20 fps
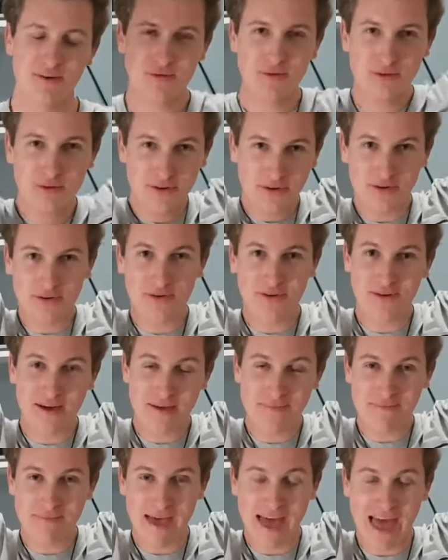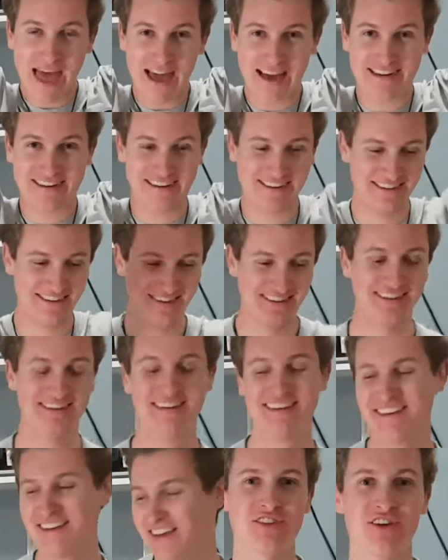Oh, I'm back!
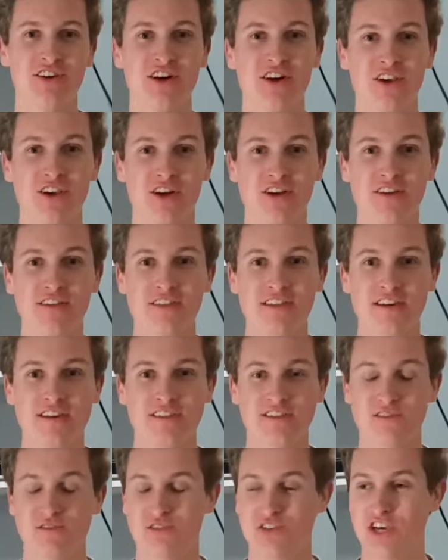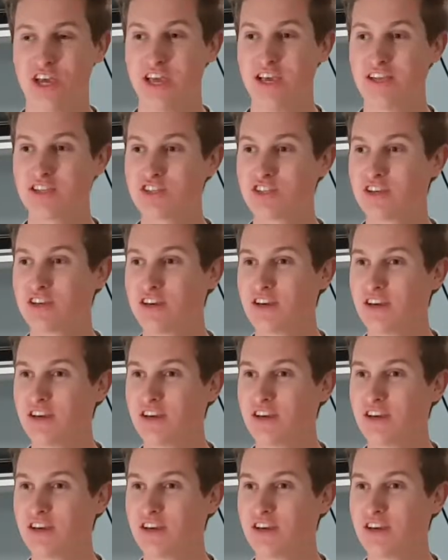So a lot of things have changed.